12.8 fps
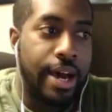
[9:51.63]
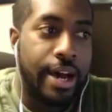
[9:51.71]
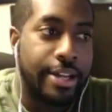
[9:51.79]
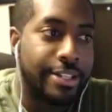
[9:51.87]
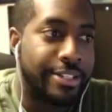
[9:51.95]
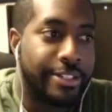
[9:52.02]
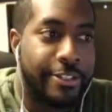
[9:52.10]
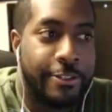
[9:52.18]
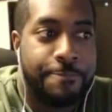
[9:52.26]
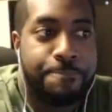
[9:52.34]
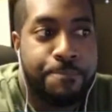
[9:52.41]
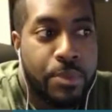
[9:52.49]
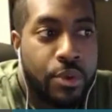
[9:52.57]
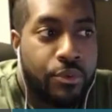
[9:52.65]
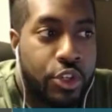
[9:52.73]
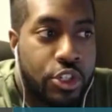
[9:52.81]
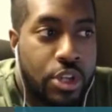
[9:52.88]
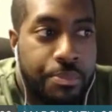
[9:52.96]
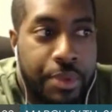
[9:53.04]
Honestly, for
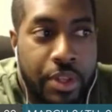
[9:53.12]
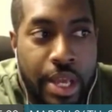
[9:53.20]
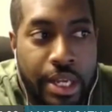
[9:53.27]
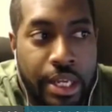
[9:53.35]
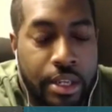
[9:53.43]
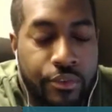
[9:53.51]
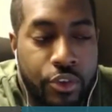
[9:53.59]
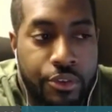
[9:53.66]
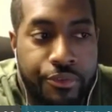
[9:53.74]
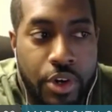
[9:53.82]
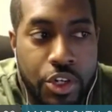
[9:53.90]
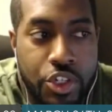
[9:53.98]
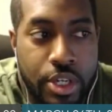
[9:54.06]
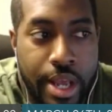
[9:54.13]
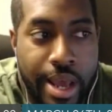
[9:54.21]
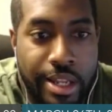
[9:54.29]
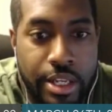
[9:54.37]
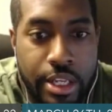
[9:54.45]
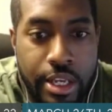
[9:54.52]
something that can give you the
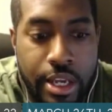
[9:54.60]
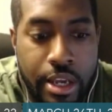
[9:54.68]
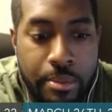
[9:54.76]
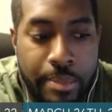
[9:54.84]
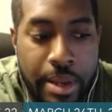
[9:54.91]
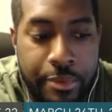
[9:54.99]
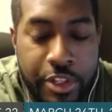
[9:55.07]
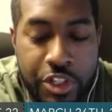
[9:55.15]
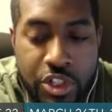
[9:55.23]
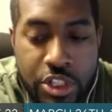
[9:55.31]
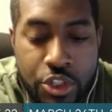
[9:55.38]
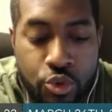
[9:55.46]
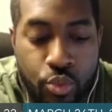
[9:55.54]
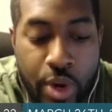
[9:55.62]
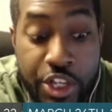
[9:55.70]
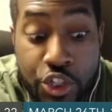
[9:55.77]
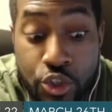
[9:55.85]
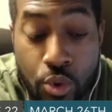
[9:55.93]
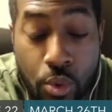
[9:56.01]
functionality and maybe the
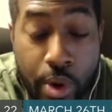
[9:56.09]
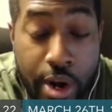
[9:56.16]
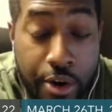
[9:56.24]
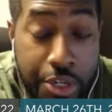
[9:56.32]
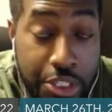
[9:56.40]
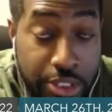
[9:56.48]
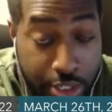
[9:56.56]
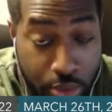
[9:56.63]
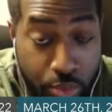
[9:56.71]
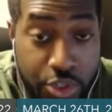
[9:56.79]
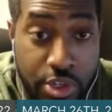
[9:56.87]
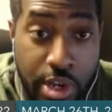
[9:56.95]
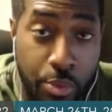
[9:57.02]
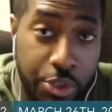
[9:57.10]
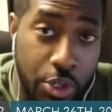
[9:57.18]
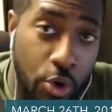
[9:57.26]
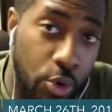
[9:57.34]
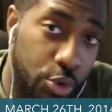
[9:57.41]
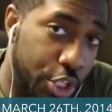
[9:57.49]
situational awareness, like you were saying with
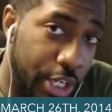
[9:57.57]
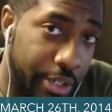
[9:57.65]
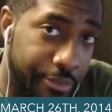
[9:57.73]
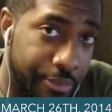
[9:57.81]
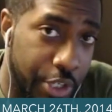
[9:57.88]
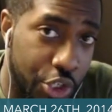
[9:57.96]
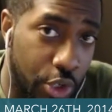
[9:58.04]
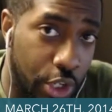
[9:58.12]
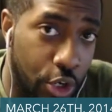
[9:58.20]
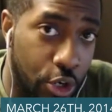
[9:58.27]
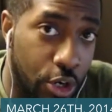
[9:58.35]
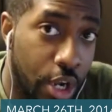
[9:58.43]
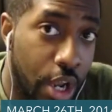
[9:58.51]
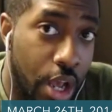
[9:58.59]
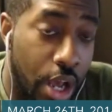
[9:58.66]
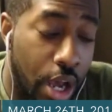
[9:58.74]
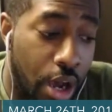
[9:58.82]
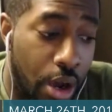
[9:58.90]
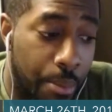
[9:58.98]
the whole jellyfish alert,
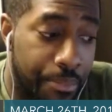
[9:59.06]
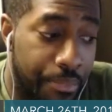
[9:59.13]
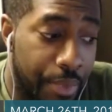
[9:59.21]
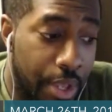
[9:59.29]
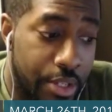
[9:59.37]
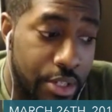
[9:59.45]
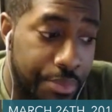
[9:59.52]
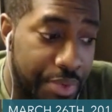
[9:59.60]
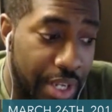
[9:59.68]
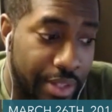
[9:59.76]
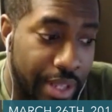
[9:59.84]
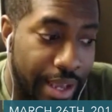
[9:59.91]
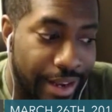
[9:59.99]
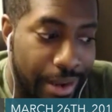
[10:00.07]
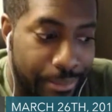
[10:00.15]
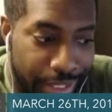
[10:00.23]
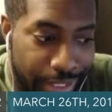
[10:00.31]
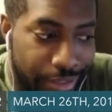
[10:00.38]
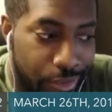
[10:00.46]
something like that. I
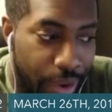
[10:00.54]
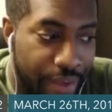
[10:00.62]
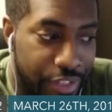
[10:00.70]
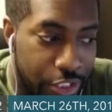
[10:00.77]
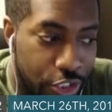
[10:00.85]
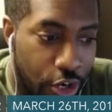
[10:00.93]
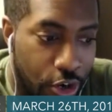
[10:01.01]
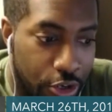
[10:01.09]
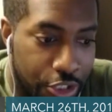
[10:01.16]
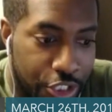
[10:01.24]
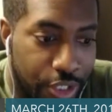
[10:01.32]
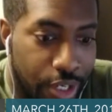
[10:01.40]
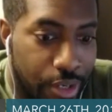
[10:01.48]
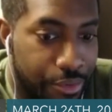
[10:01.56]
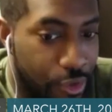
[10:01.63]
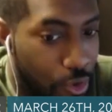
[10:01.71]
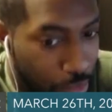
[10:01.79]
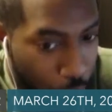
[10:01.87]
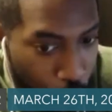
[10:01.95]
mean, you have to charge,
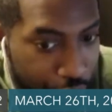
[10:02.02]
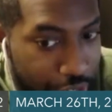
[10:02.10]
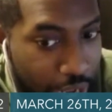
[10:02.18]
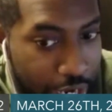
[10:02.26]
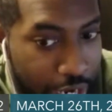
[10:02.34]
more than